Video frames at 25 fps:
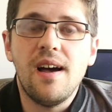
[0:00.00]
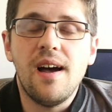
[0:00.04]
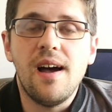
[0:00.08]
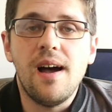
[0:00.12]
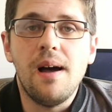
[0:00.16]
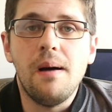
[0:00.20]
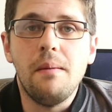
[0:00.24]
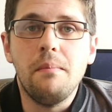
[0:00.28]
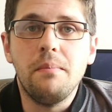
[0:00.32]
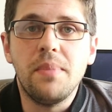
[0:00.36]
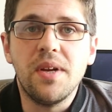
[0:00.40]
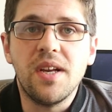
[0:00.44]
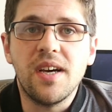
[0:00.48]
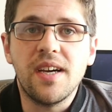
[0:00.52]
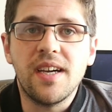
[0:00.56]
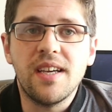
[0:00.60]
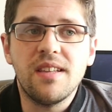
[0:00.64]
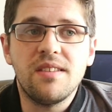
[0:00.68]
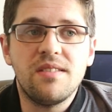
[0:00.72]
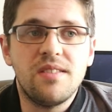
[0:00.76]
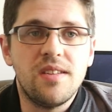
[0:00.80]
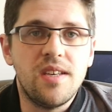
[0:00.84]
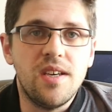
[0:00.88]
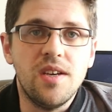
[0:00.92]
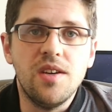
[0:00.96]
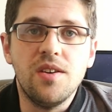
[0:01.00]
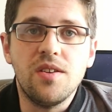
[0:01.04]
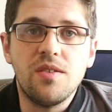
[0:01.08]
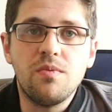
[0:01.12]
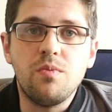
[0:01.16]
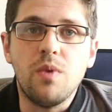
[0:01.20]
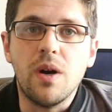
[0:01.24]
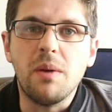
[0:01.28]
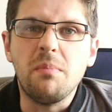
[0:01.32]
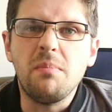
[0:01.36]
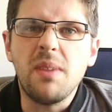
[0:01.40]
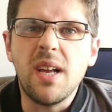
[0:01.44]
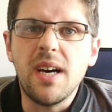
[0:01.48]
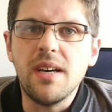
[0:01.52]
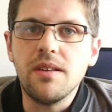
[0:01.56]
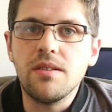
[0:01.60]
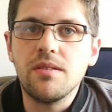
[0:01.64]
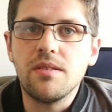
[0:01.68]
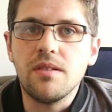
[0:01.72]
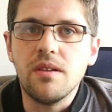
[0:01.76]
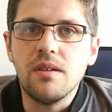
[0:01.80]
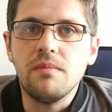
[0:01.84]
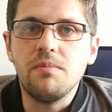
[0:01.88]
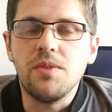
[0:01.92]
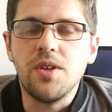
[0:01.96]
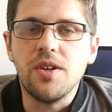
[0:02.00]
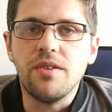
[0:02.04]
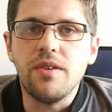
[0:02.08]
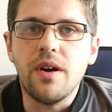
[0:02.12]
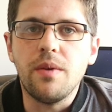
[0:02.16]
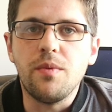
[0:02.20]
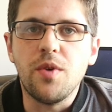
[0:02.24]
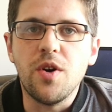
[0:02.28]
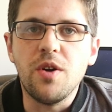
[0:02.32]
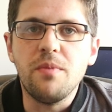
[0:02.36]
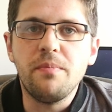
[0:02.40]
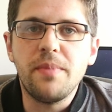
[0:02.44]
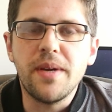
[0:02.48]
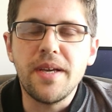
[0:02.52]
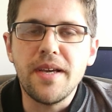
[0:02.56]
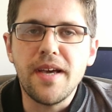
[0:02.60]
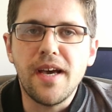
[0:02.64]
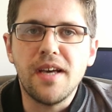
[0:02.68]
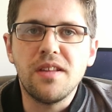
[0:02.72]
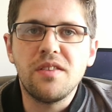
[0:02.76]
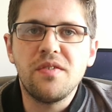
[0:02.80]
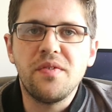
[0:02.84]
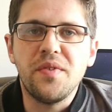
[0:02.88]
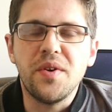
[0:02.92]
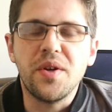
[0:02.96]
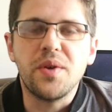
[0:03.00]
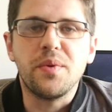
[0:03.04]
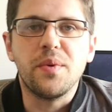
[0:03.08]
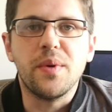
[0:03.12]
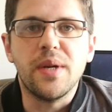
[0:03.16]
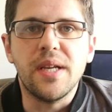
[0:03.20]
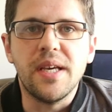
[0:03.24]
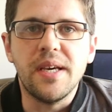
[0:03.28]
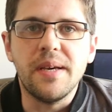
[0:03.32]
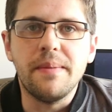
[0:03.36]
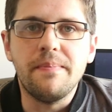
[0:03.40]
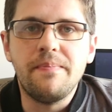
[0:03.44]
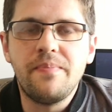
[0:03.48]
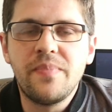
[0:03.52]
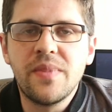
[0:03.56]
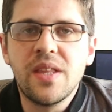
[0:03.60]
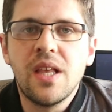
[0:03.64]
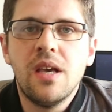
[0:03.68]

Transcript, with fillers: Um, but I guess here's one place that you know I won't be as frequently.